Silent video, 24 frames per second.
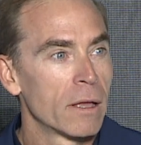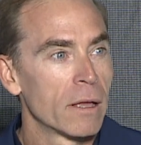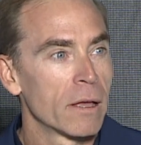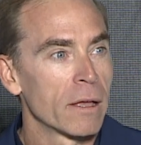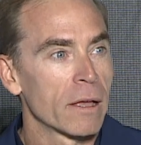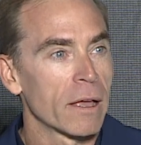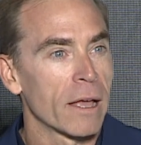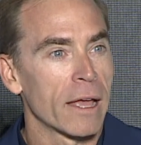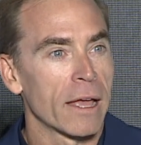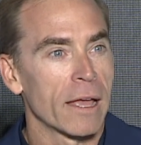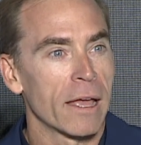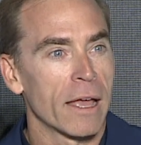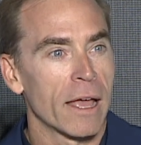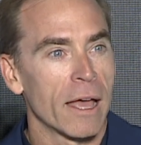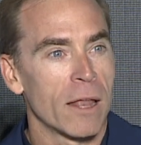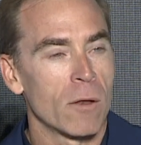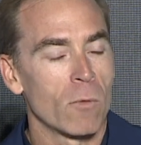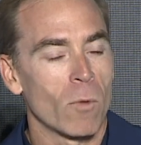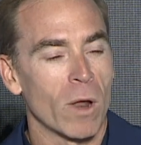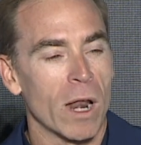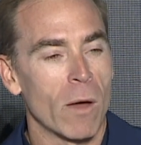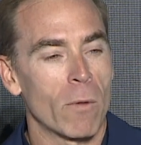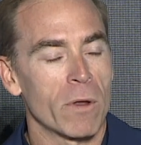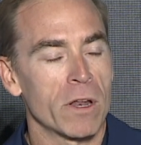Okay? And
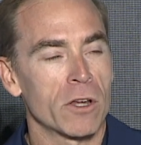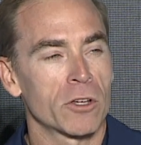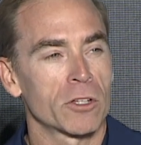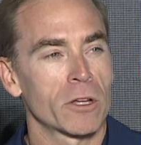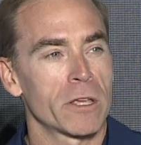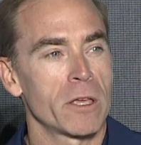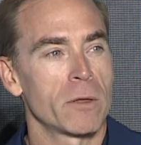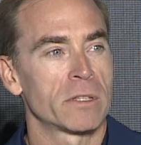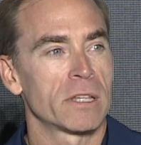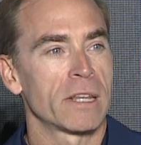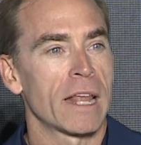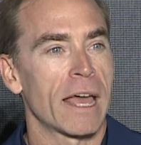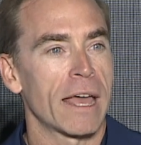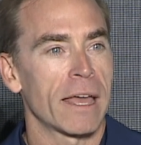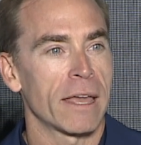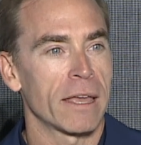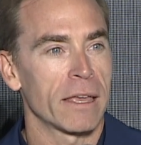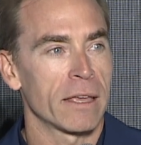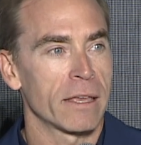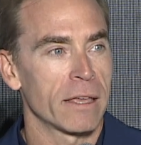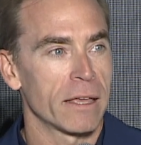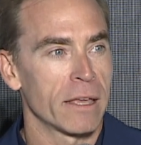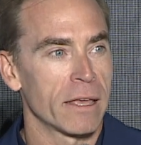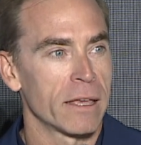what I want to show you
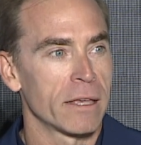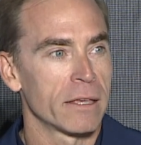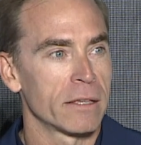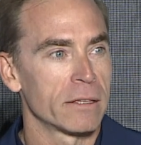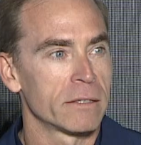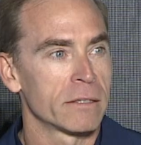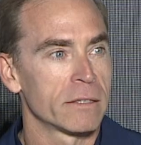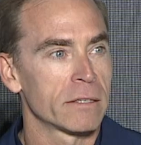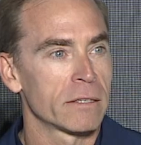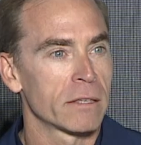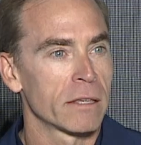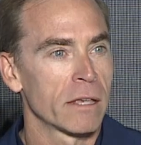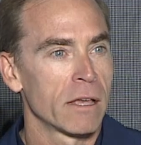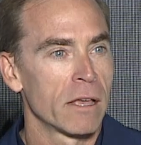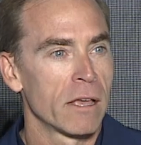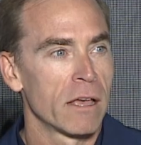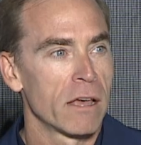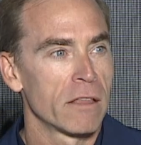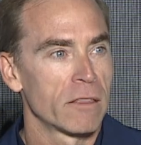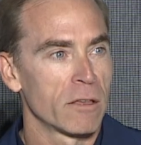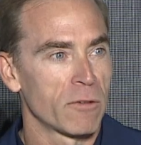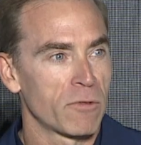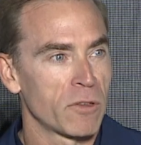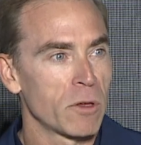today is
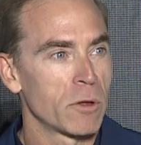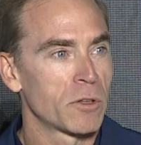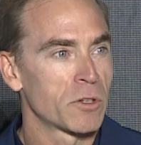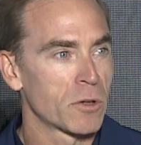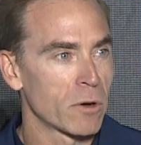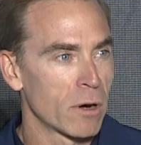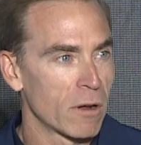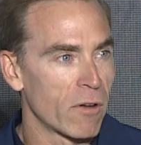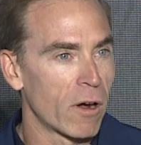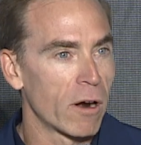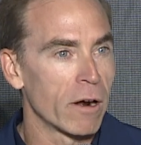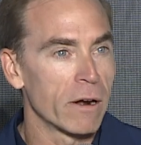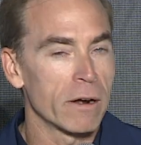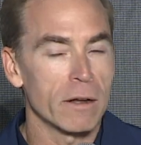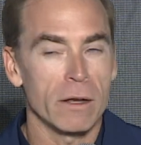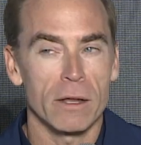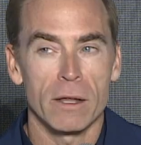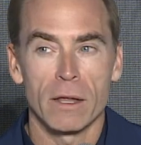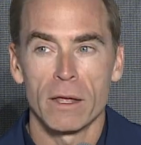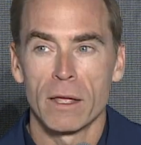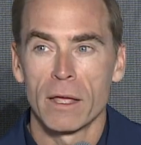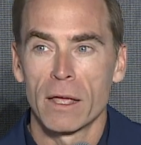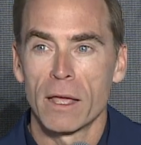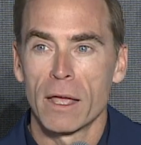the future of art.
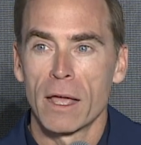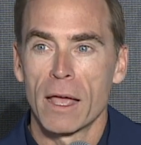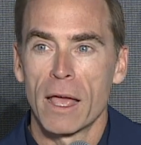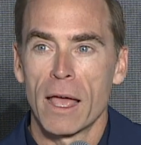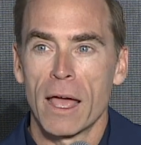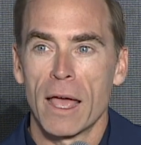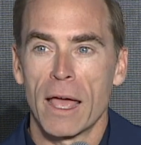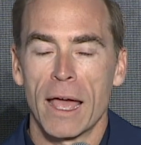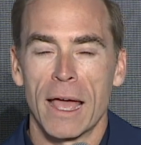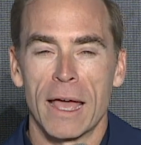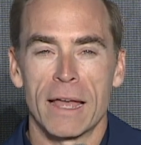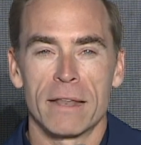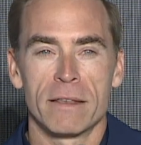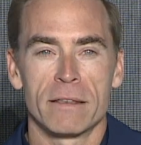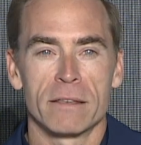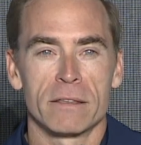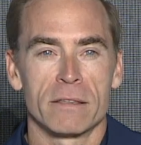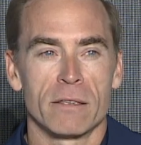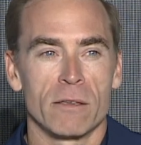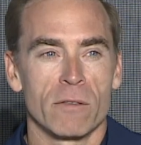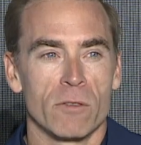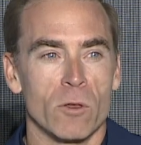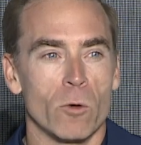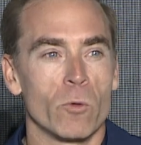
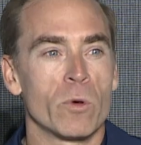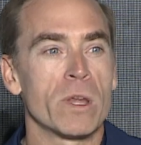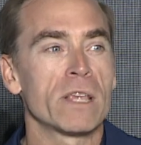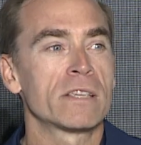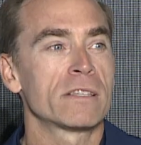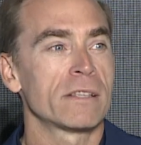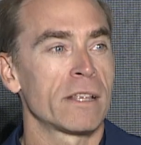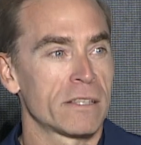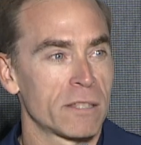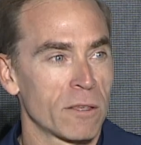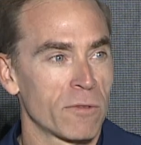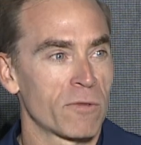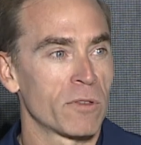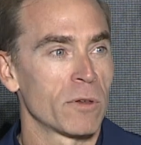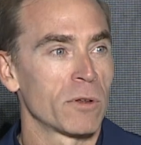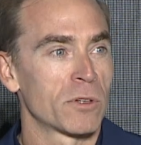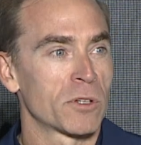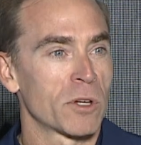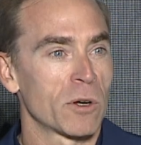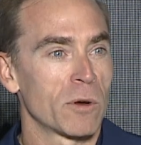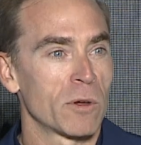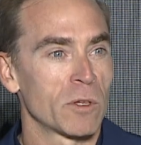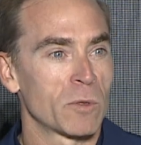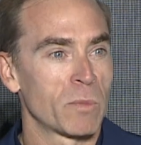And the reason it's the
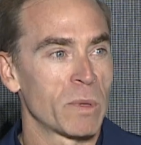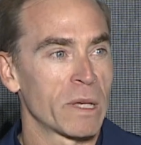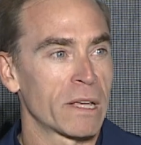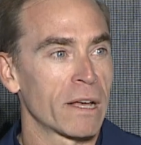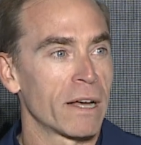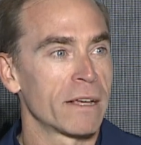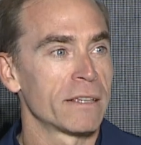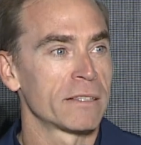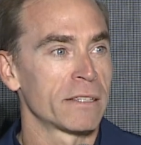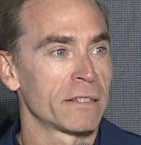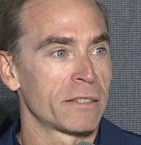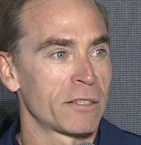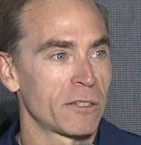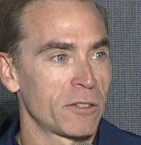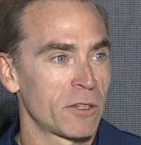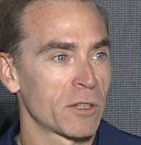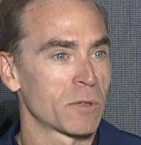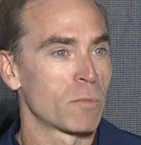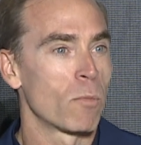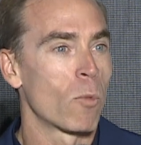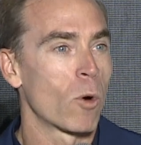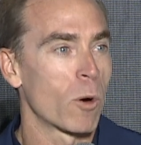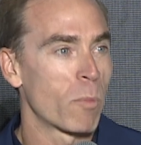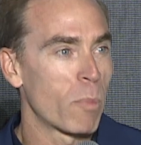future is because it's
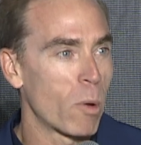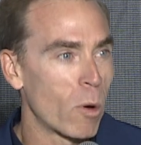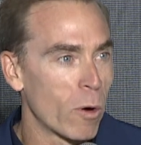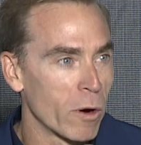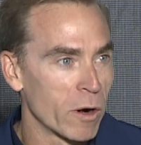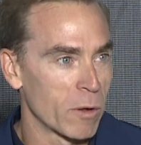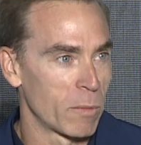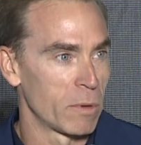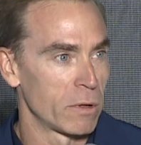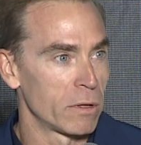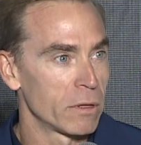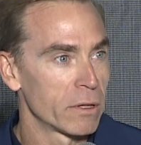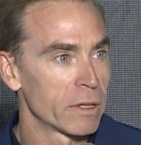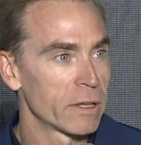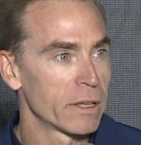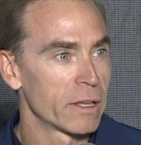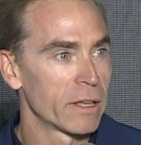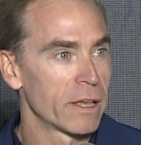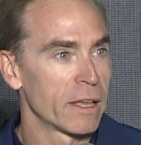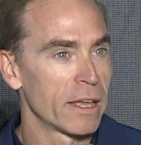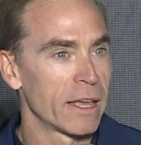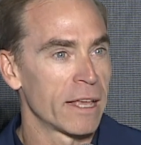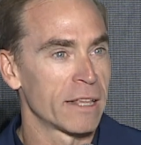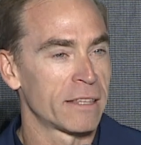just more portable.
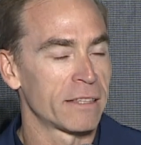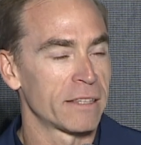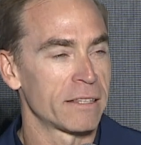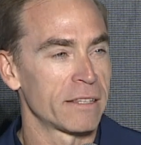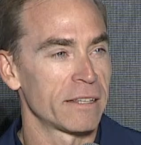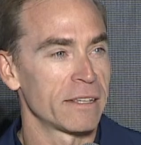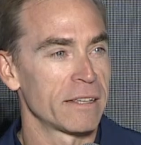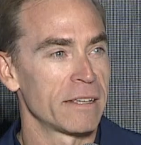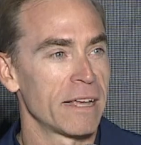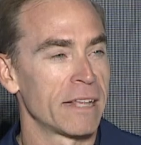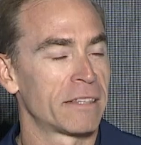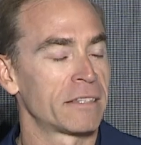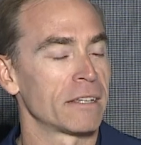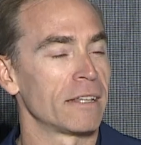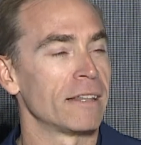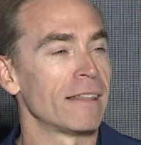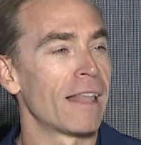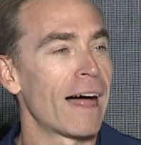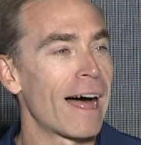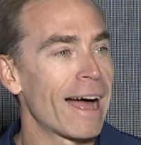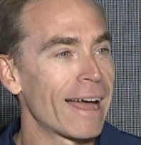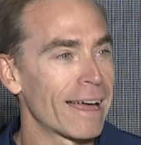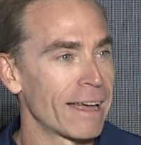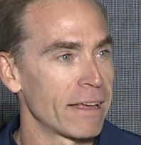It's
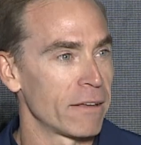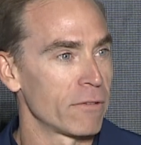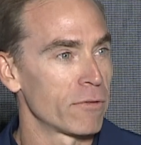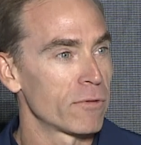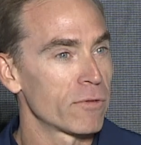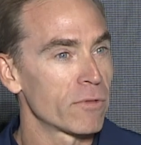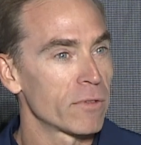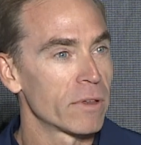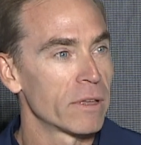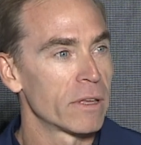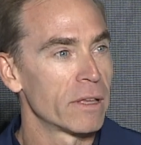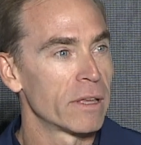alive.